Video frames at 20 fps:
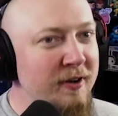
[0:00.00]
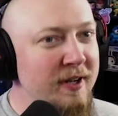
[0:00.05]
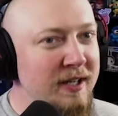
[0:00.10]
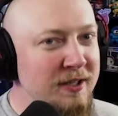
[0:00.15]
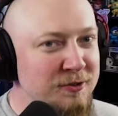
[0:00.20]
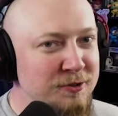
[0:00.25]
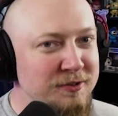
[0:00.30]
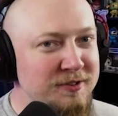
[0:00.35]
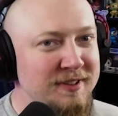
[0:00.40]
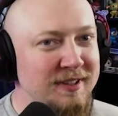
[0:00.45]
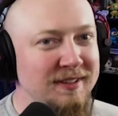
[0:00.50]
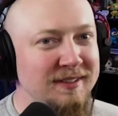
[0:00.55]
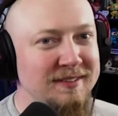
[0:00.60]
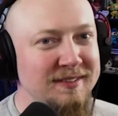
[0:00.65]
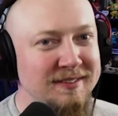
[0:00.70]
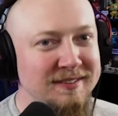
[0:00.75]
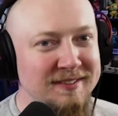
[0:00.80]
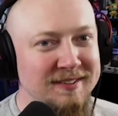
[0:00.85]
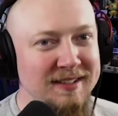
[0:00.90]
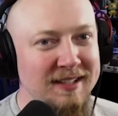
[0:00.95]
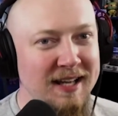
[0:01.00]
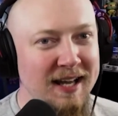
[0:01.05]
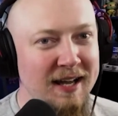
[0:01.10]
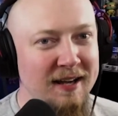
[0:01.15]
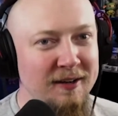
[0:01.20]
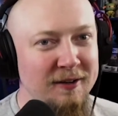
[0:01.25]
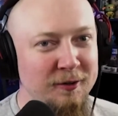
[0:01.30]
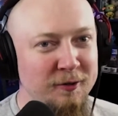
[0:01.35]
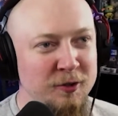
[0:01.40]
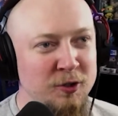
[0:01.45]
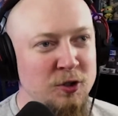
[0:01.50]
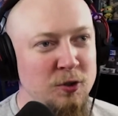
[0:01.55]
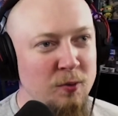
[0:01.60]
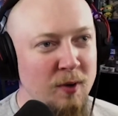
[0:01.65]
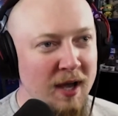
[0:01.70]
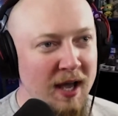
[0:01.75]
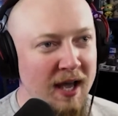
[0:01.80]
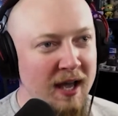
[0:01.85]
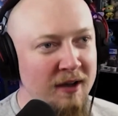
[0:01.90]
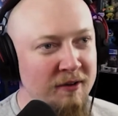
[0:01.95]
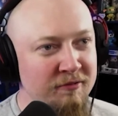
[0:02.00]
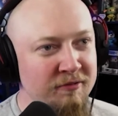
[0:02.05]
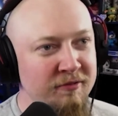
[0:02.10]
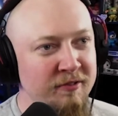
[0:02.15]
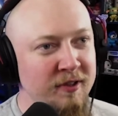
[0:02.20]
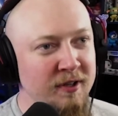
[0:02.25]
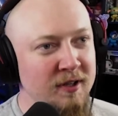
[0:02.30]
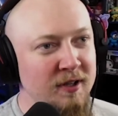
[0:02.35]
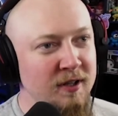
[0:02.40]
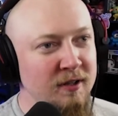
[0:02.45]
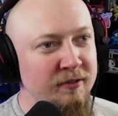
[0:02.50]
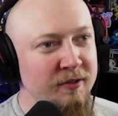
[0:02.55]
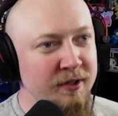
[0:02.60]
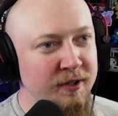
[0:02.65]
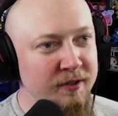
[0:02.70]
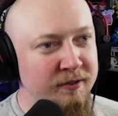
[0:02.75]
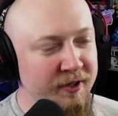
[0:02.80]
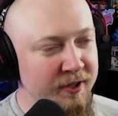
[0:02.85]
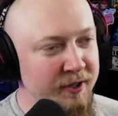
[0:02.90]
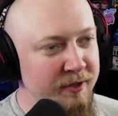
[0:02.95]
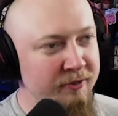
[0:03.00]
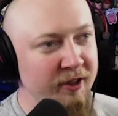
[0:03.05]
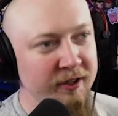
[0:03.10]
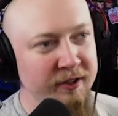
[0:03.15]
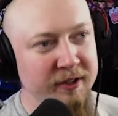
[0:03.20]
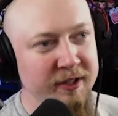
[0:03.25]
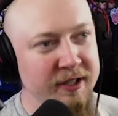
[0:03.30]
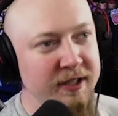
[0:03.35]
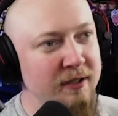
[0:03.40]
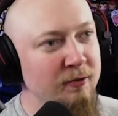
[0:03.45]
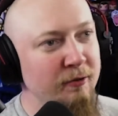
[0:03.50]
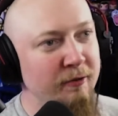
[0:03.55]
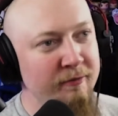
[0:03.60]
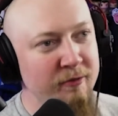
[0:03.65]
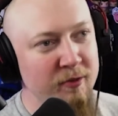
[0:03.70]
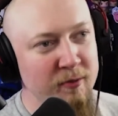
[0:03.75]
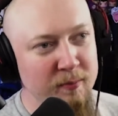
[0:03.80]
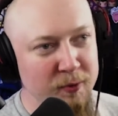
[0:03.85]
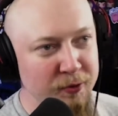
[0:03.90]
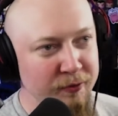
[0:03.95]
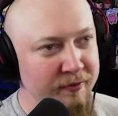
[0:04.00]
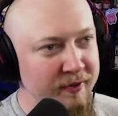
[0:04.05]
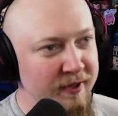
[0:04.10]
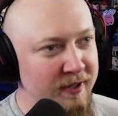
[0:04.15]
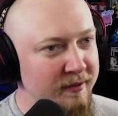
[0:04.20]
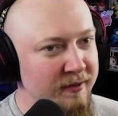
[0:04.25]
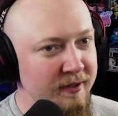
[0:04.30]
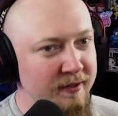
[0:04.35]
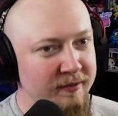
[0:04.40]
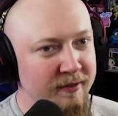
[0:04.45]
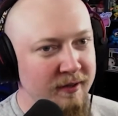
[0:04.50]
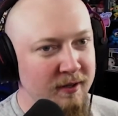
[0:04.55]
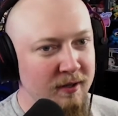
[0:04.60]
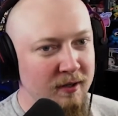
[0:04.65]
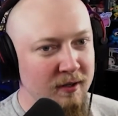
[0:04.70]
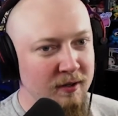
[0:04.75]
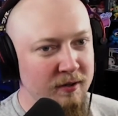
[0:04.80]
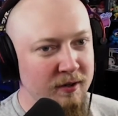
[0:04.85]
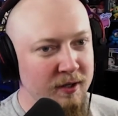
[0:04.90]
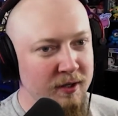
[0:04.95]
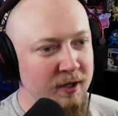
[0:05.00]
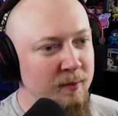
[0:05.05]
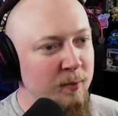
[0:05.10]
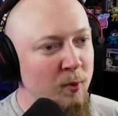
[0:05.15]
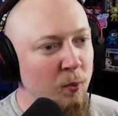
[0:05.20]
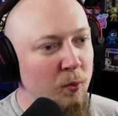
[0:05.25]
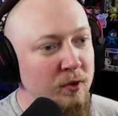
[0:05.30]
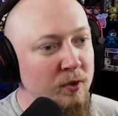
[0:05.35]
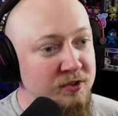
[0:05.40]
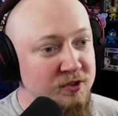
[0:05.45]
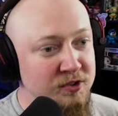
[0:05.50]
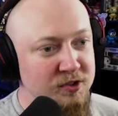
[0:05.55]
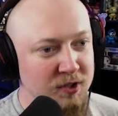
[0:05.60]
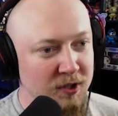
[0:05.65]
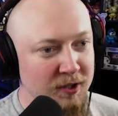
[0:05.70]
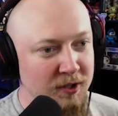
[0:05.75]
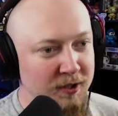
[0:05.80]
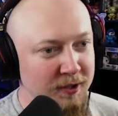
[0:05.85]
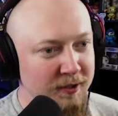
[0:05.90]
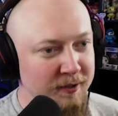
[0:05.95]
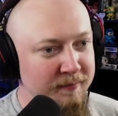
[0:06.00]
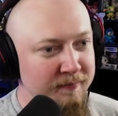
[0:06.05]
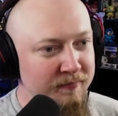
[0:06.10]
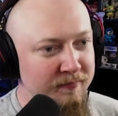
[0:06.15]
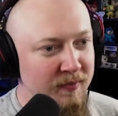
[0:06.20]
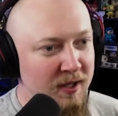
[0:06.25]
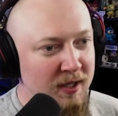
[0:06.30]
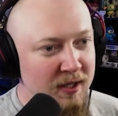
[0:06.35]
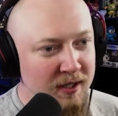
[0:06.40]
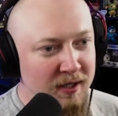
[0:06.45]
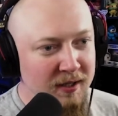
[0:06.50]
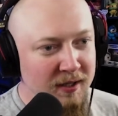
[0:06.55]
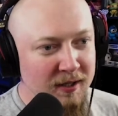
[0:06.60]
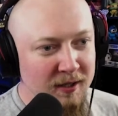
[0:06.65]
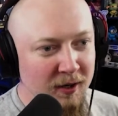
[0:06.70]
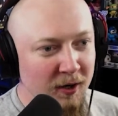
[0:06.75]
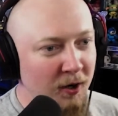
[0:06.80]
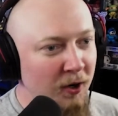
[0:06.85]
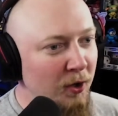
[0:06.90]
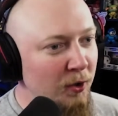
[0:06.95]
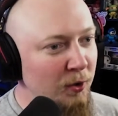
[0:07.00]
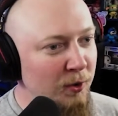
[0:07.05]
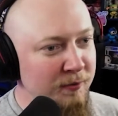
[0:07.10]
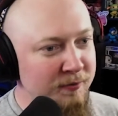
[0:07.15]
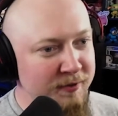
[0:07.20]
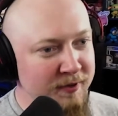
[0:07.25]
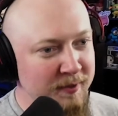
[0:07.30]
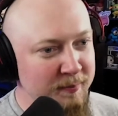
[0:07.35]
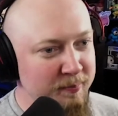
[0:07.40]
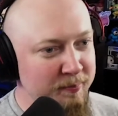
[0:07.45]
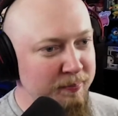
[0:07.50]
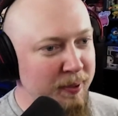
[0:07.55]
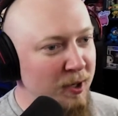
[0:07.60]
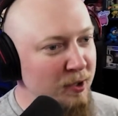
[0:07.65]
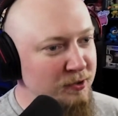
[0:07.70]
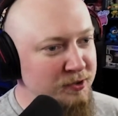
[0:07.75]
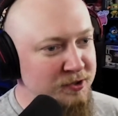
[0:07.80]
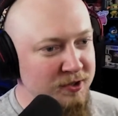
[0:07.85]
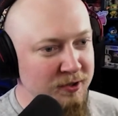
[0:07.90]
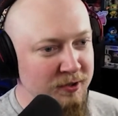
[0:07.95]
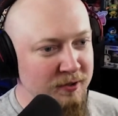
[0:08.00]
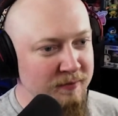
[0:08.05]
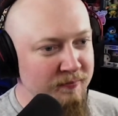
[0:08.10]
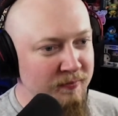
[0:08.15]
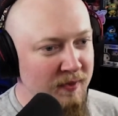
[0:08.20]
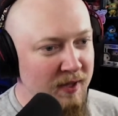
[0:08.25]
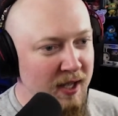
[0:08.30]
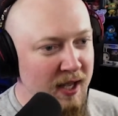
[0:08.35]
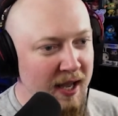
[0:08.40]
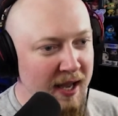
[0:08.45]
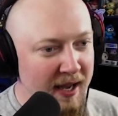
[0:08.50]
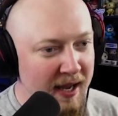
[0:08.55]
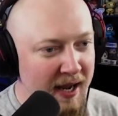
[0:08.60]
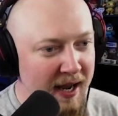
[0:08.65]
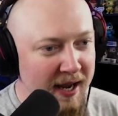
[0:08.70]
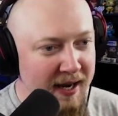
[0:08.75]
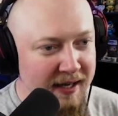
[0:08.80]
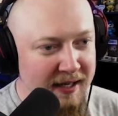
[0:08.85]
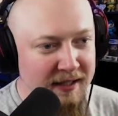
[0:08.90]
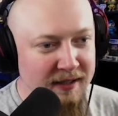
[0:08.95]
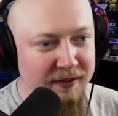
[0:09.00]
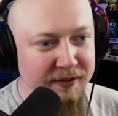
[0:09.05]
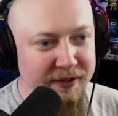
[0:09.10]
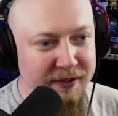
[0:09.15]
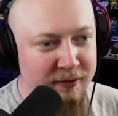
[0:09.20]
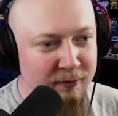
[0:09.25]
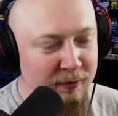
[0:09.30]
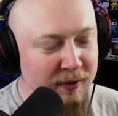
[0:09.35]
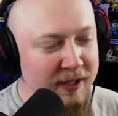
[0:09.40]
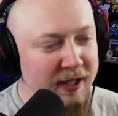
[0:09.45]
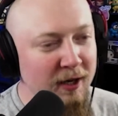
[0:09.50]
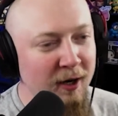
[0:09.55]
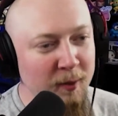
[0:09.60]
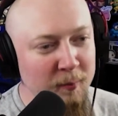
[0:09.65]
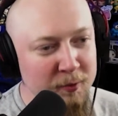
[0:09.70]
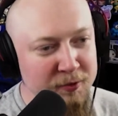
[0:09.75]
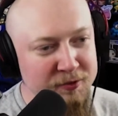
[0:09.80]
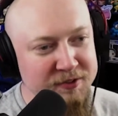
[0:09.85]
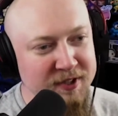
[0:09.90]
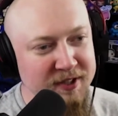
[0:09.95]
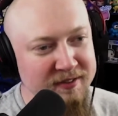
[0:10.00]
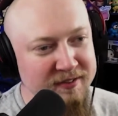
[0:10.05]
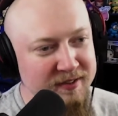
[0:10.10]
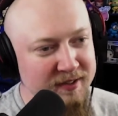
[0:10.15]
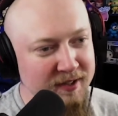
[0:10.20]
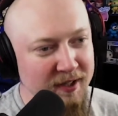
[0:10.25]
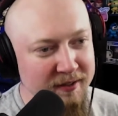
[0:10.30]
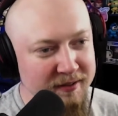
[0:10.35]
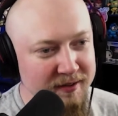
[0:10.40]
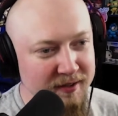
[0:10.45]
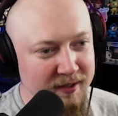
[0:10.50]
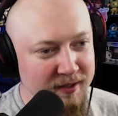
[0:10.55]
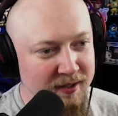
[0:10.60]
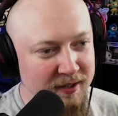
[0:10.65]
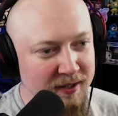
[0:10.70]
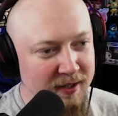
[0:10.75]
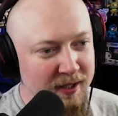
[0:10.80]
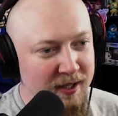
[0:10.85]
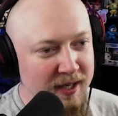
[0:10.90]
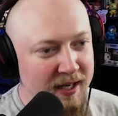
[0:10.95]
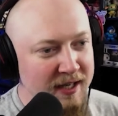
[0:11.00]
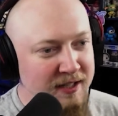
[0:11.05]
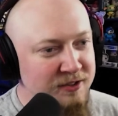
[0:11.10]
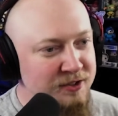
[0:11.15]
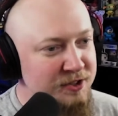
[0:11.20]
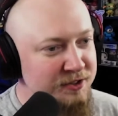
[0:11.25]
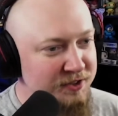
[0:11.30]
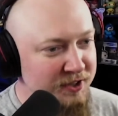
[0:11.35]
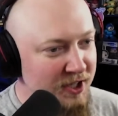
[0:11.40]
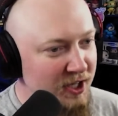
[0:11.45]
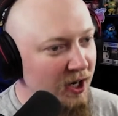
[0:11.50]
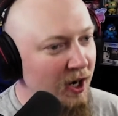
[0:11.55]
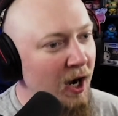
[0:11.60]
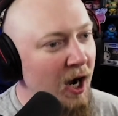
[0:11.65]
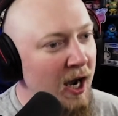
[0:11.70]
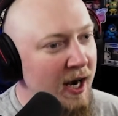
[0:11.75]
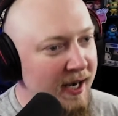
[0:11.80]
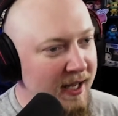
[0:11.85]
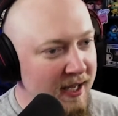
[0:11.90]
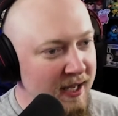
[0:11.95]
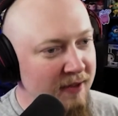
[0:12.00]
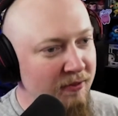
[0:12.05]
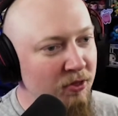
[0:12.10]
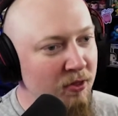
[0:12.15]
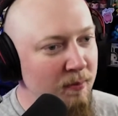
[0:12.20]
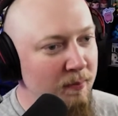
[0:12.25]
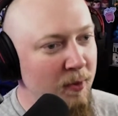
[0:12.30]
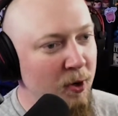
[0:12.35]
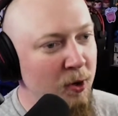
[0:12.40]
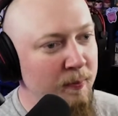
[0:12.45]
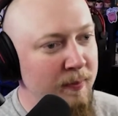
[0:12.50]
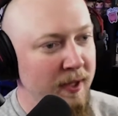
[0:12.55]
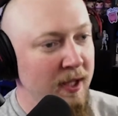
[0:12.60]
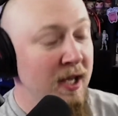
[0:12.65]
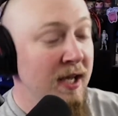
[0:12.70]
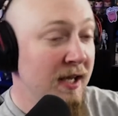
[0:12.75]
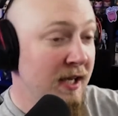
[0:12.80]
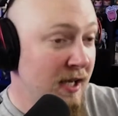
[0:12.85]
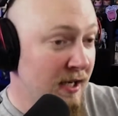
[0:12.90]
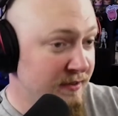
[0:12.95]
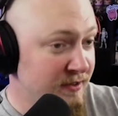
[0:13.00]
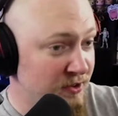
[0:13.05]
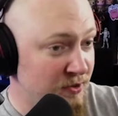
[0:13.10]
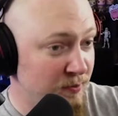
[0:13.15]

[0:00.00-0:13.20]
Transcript: interesting to see how you have the, the, the, the leader of the movie, the, the, the number one star, all over the and he poster. Literally does nothing. And he literally almost does nothing. He's just caught in the moment. He has his